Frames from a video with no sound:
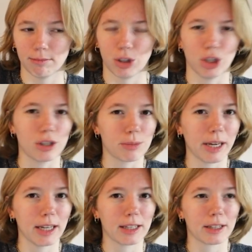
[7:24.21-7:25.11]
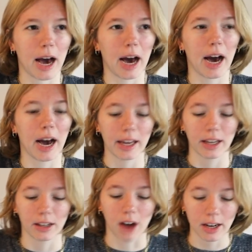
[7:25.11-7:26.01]
just made.
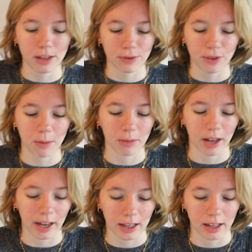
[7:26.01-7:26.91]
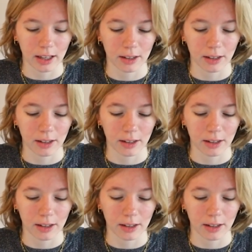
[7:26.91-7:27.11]
I got it from like,